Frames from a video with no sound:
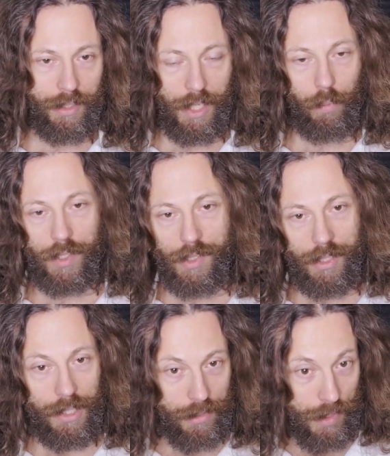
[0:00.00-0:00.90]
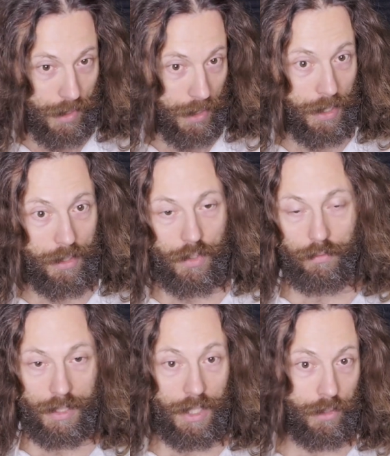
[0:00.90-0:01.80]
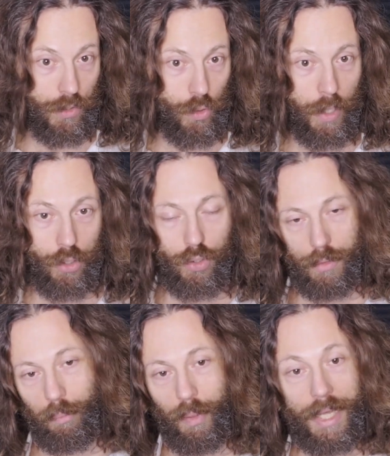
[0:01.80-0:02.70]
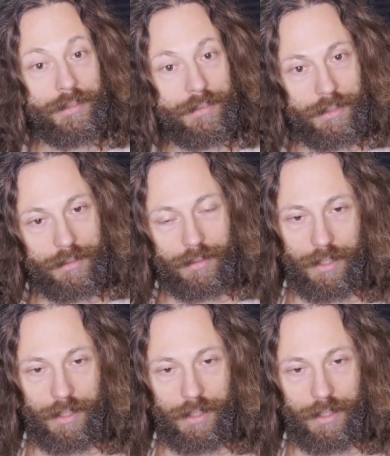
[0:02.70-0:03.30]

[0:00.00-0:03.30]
Now, we see the seeds of deconstruction planted